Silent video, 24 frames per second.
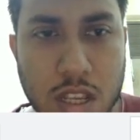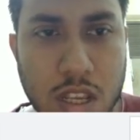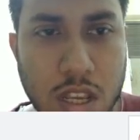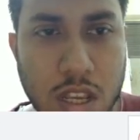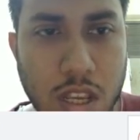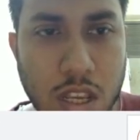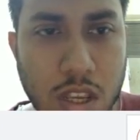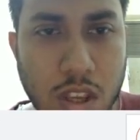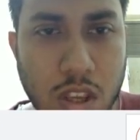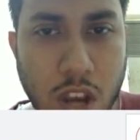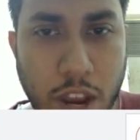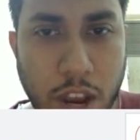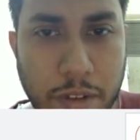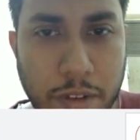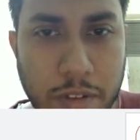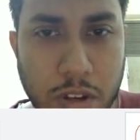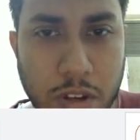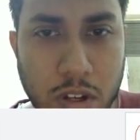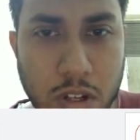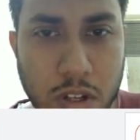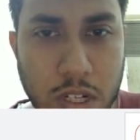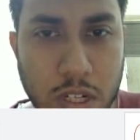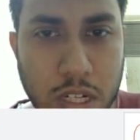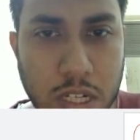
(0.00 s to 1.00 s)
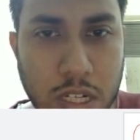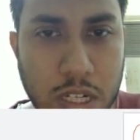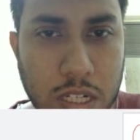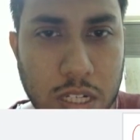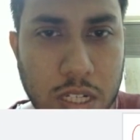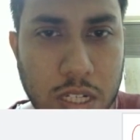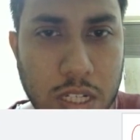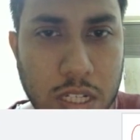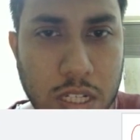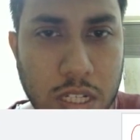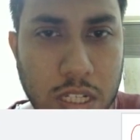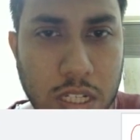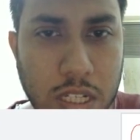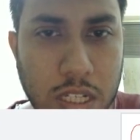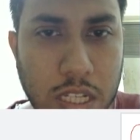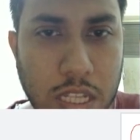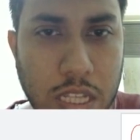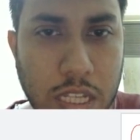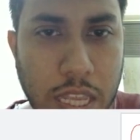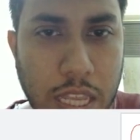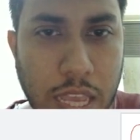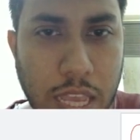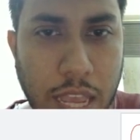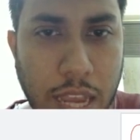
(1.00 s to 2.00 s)
you have your
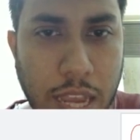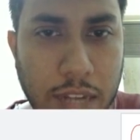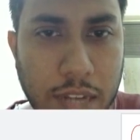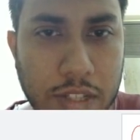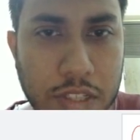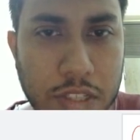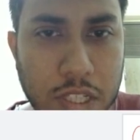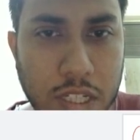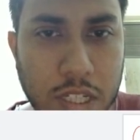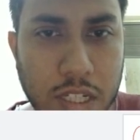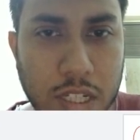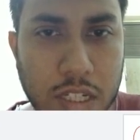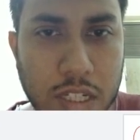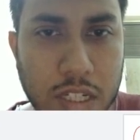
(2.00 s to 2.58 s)
action,